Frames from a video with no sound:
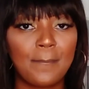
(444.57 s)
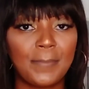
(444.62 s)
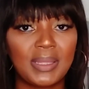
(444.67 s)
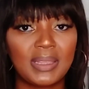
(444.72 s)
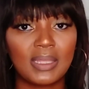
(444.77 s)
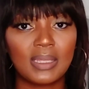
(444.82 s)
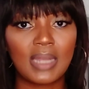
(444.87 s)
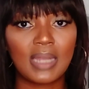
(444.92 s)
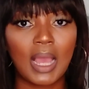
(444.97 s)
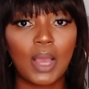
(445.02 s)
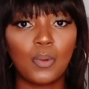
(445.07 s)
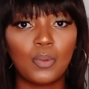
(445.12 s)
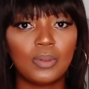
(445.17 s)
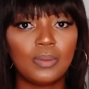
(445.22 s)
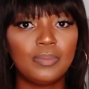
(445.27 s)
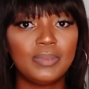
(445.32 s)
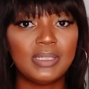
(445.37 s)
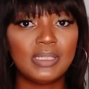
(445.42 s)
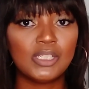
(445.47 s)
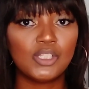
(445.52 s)
but then I
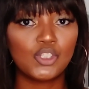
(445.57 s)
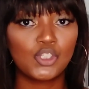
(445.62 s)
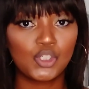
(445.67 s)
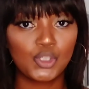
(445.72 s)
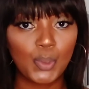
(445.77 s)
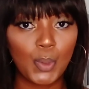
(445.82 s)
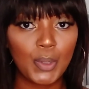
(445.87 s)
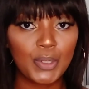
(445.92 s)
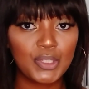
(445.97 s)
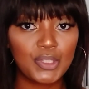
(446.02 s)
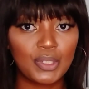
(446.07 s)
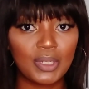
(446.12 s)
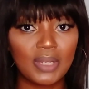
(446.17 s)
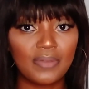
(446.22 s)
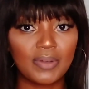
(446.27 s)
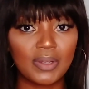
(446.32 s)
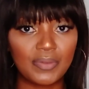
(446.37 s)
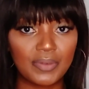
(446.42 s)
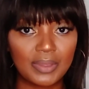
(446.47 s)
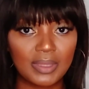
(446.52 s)
will be sure to
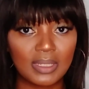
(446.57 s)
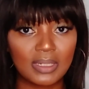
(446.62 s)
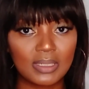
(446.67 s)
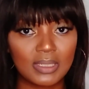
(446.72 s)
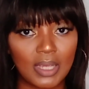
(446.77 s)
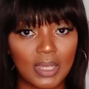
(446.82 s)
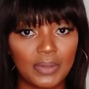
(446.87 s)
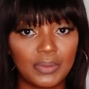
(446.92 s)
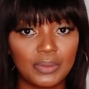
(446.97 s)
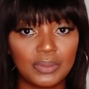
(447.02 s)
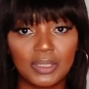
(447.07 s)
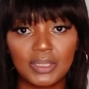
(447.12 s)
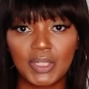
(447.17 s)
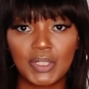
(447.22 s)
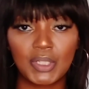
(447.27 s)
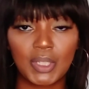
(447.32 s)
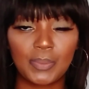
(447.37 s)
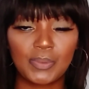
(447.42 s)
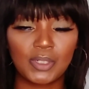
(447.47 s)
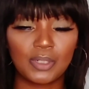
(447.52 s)
leave everything down on the
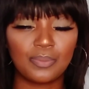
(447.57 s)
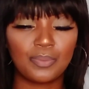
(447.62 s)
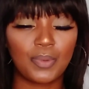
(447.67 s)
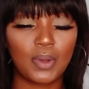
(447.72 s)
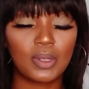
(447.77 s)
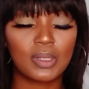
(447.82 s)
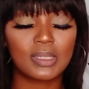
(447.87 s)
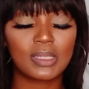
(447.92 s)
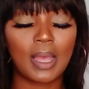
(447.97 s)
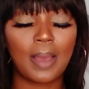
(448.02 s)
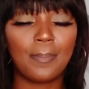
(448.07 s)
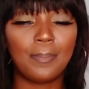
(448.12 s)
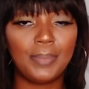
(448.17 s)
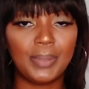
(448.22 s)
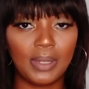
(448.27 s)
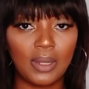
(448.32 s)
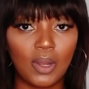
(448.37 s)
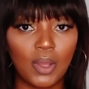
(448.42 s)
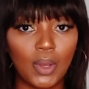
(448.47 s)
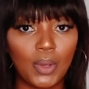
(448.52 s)
description box
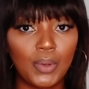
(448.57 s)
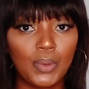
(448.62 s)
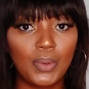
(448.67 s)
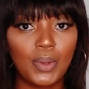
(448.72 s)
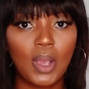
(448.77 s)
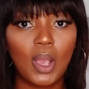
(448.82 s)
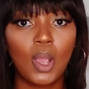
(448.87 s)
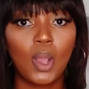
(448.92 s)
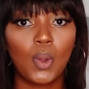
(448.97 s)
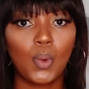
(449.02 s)
below